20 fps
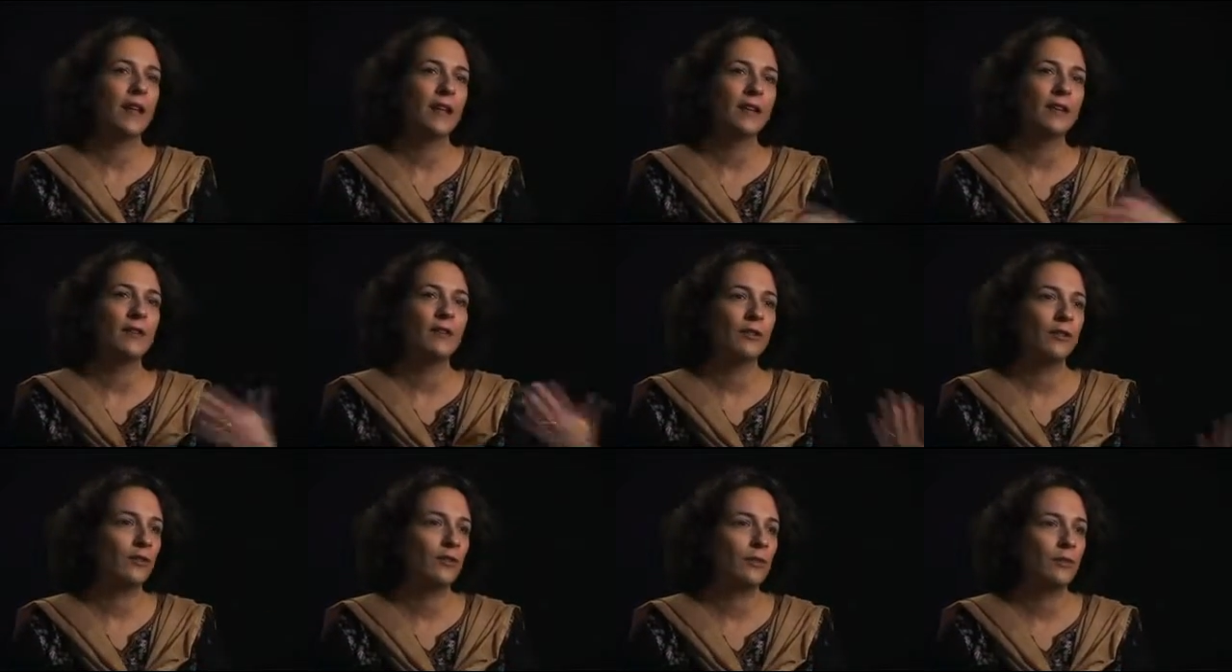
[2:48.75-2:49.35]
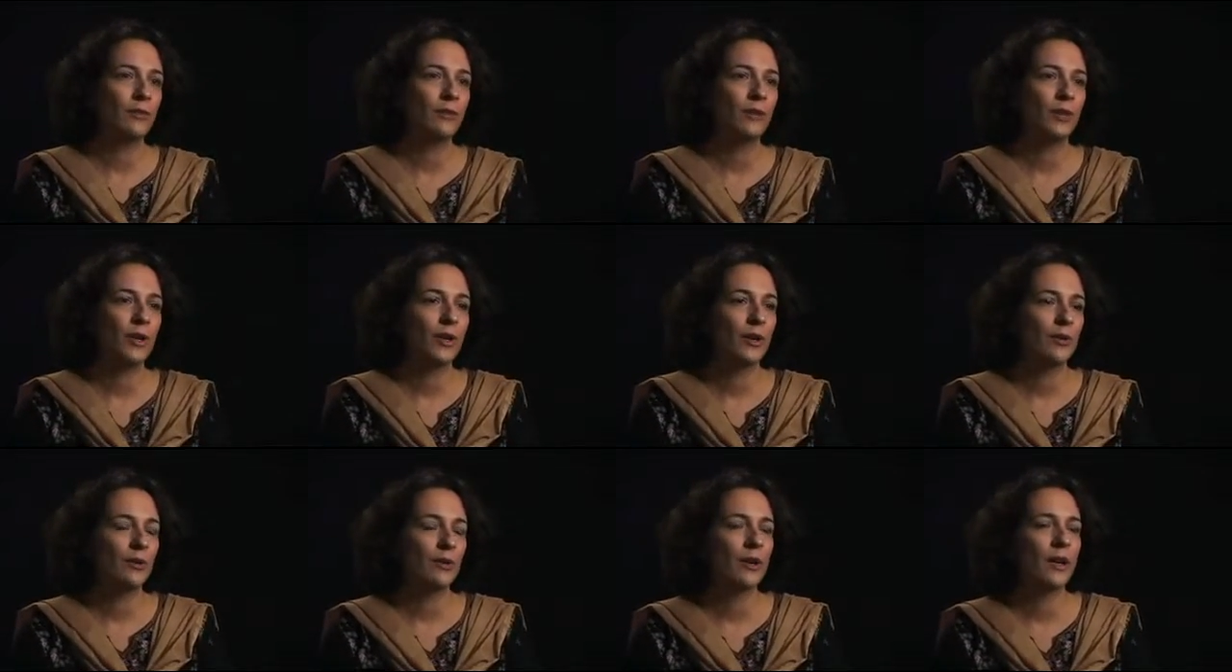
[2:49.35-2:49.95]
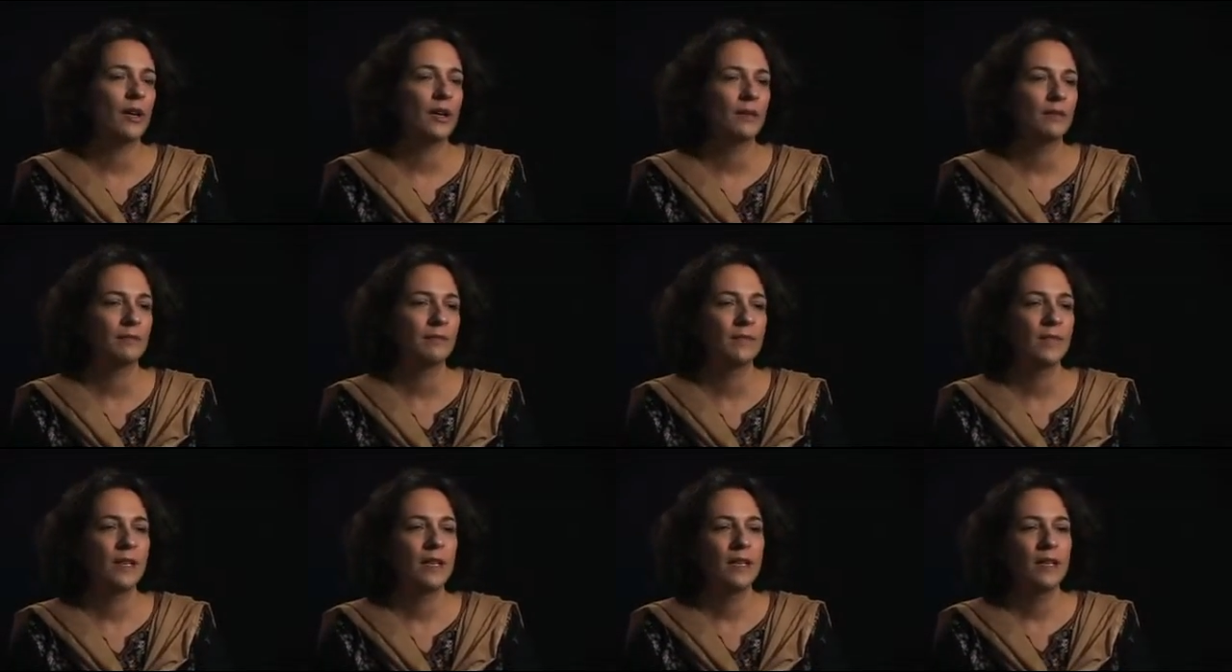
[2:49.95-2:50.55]
and
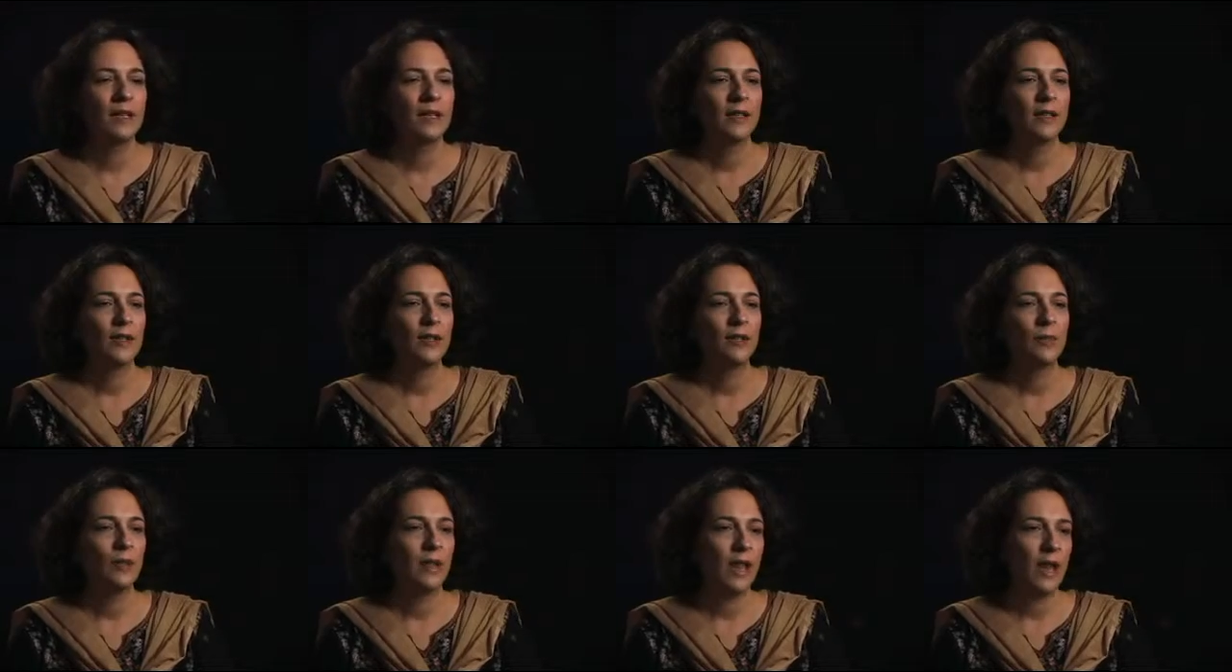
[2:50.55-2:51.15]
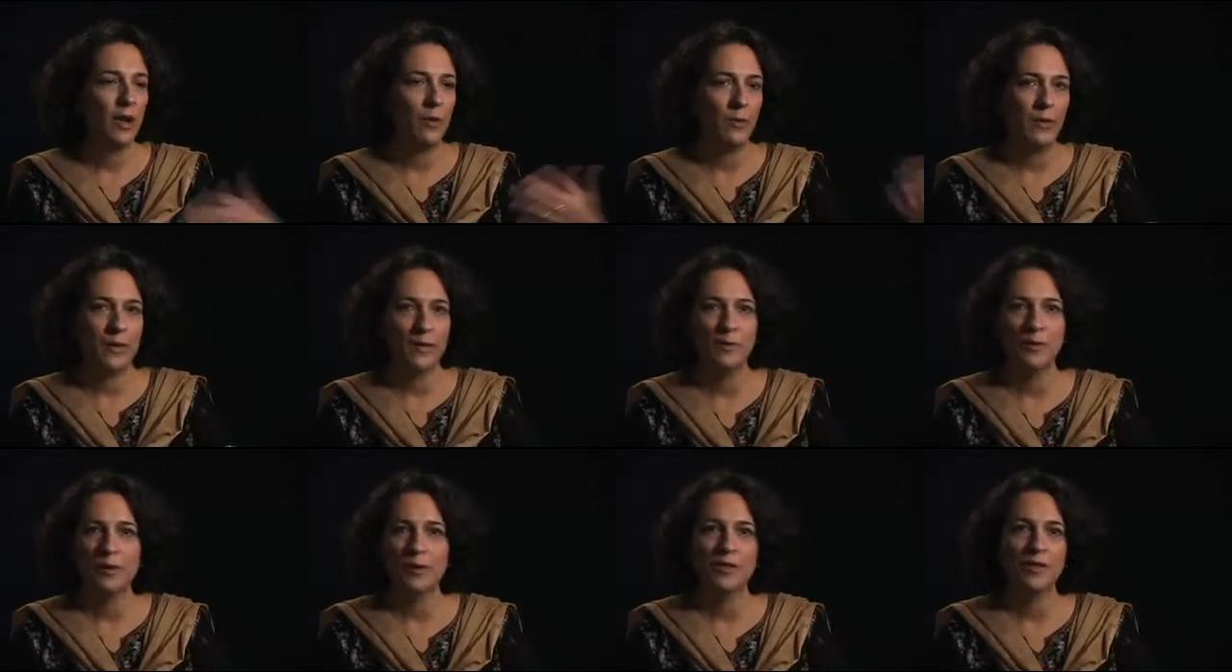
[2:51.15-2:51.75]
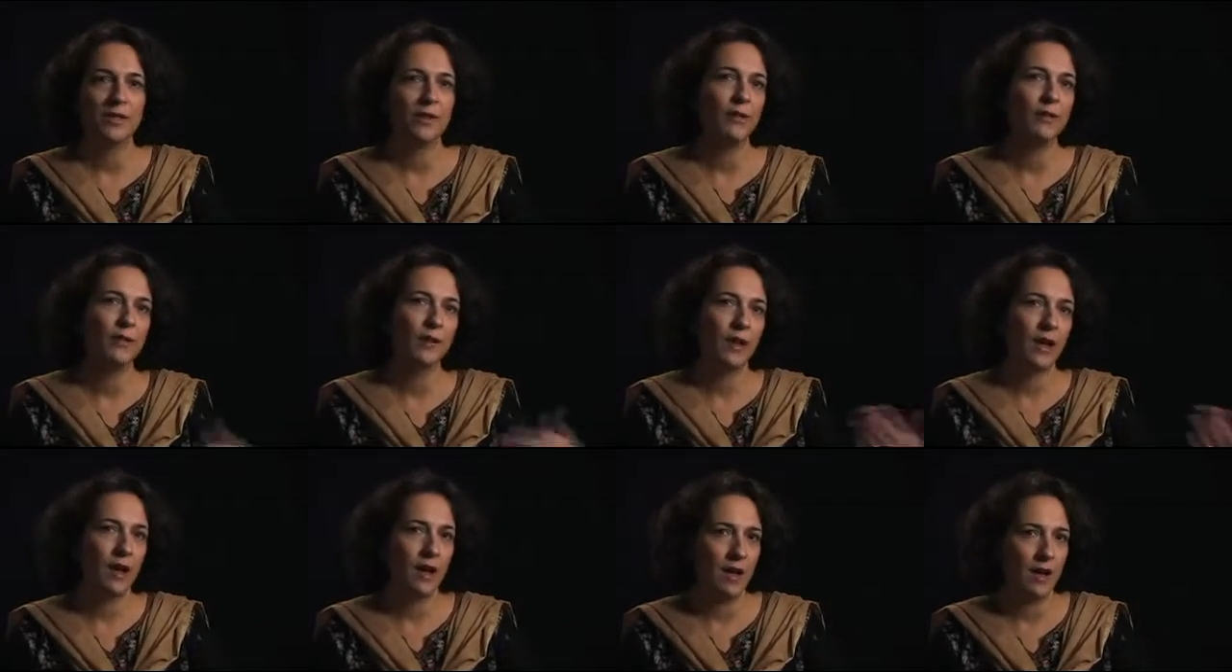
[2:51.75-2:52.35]
you will help this person
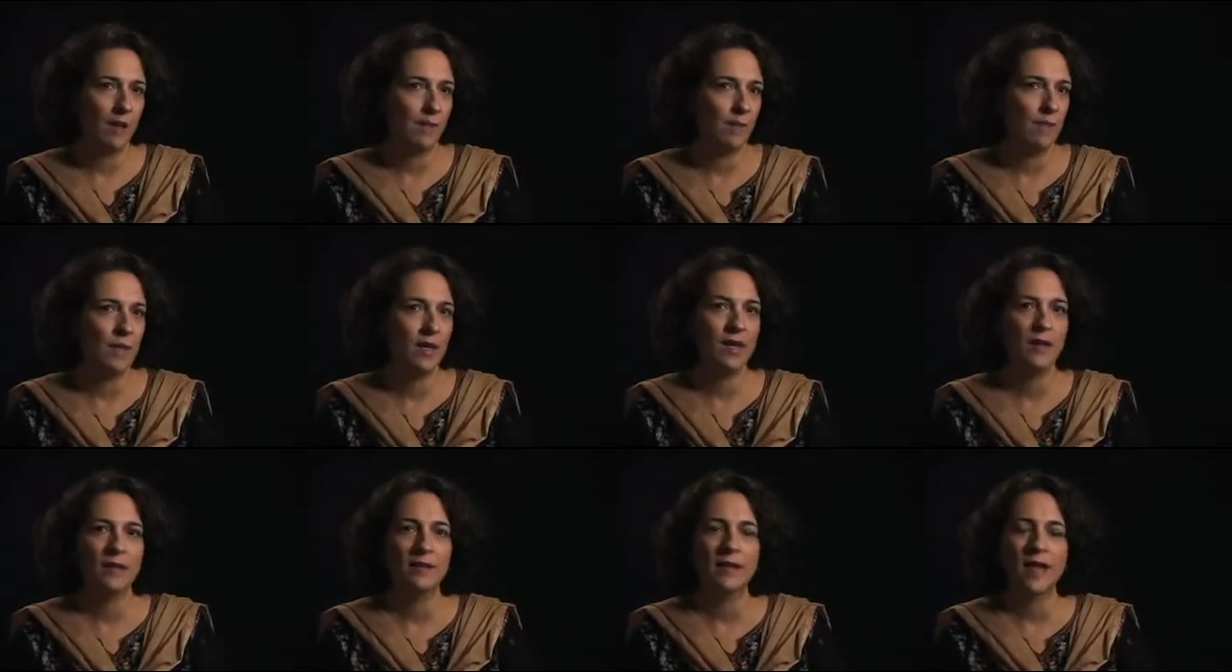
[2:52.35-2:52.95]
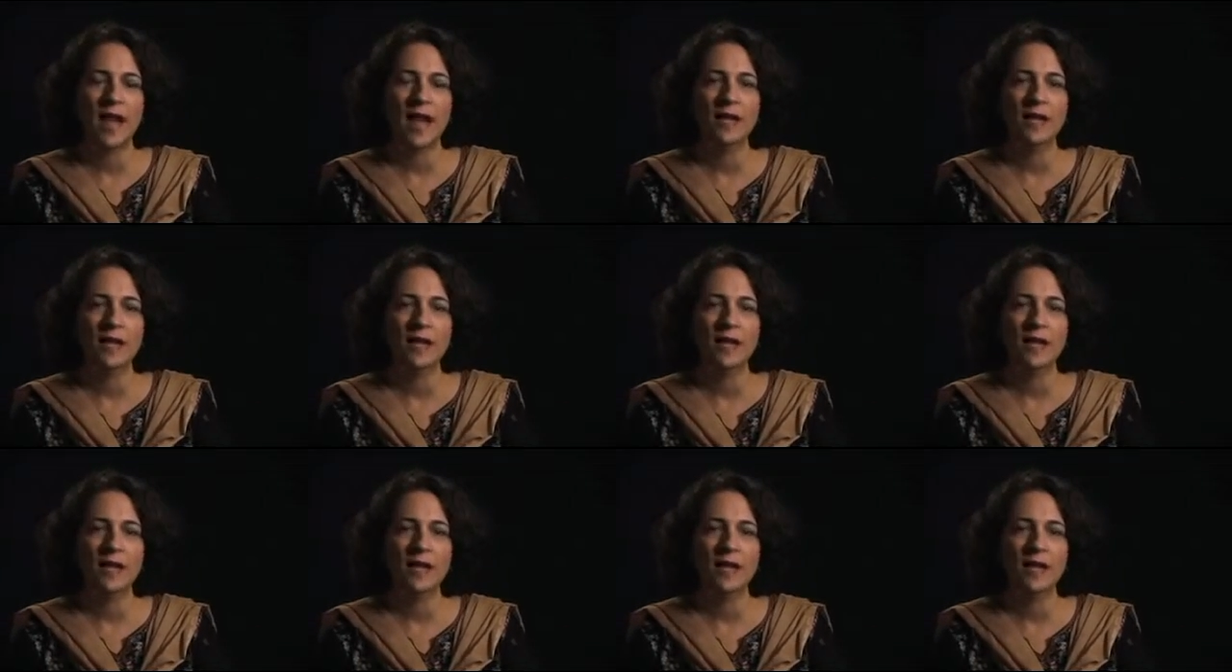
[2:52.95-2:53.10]
overcome his